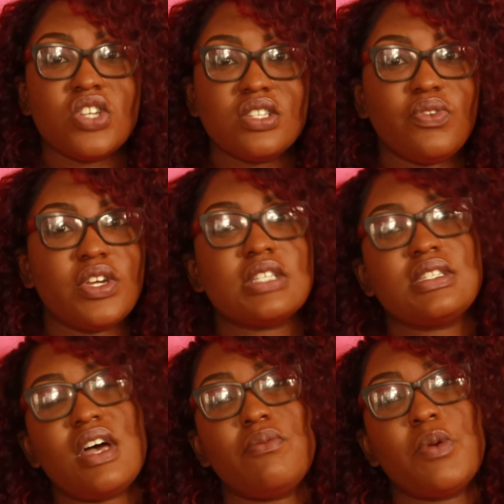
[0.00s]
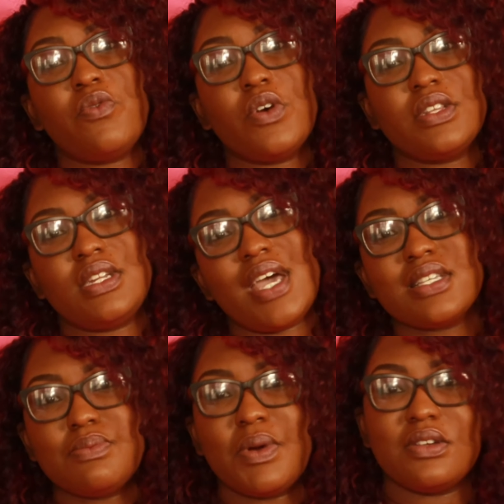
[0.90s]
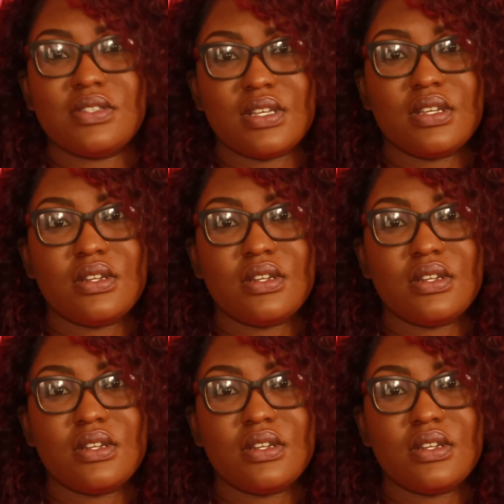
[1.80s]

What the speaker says: just for yourself, but for the next person.